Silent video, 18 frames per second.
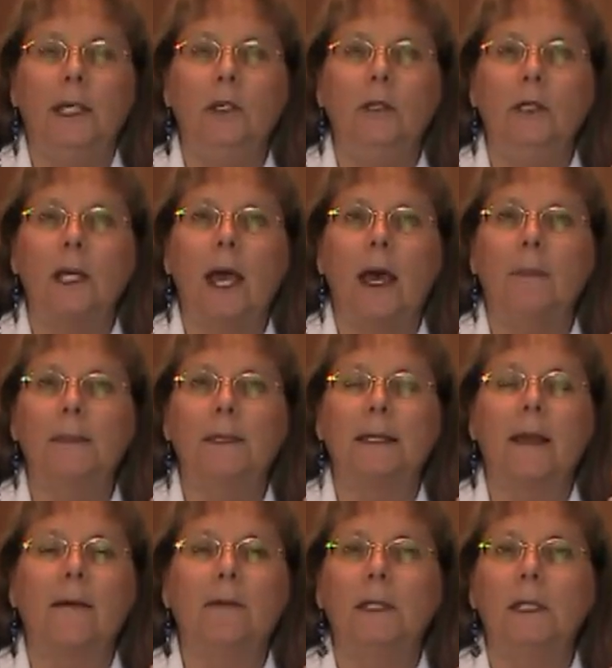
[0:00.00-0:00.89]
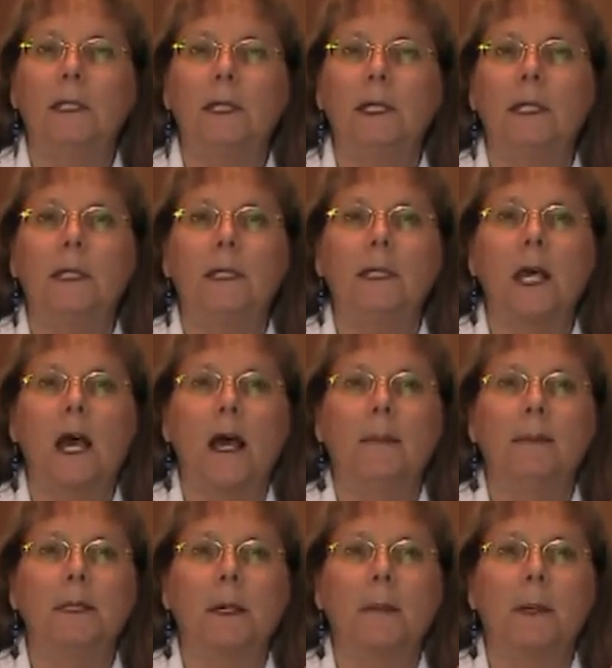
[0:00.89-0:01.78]
You tap 7 to 10
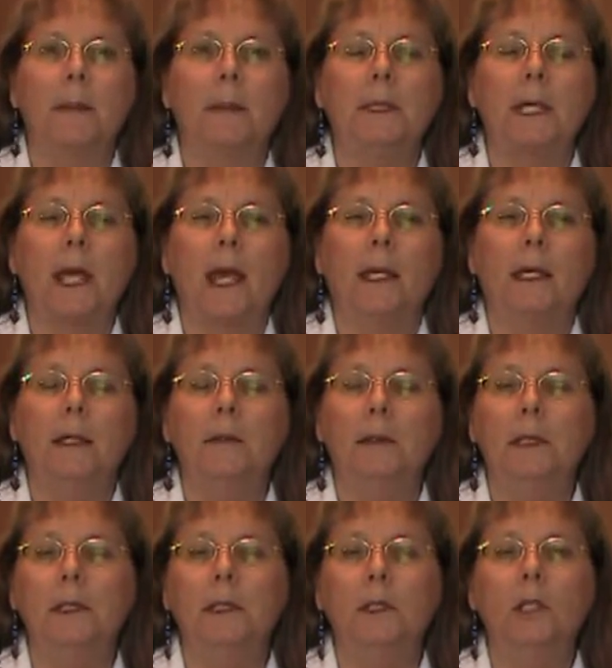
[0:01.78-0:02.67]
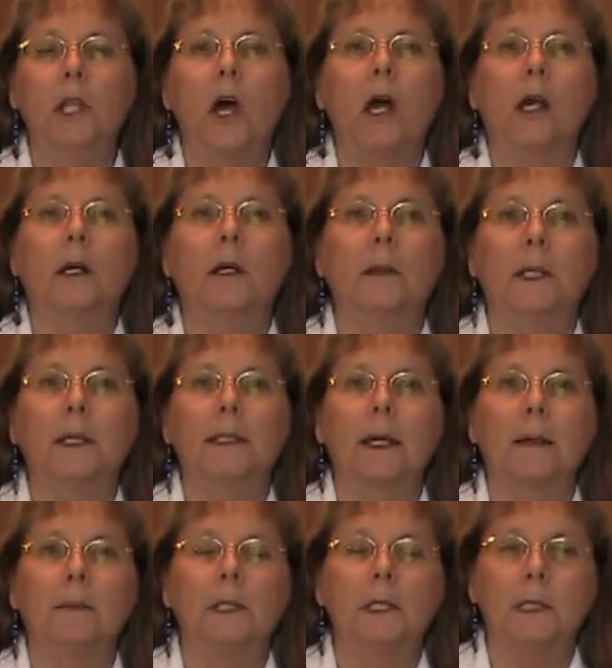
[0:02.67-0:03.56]
times. I may be tapping it a little longer because
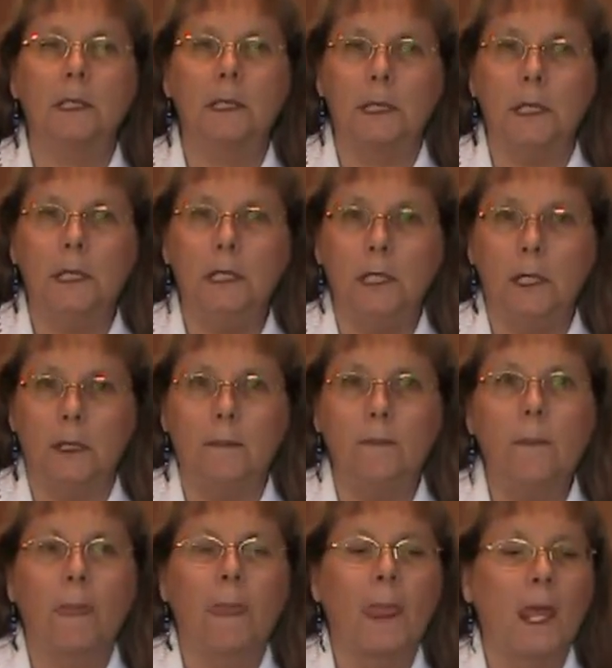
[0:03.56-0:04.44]
I'm just teaching.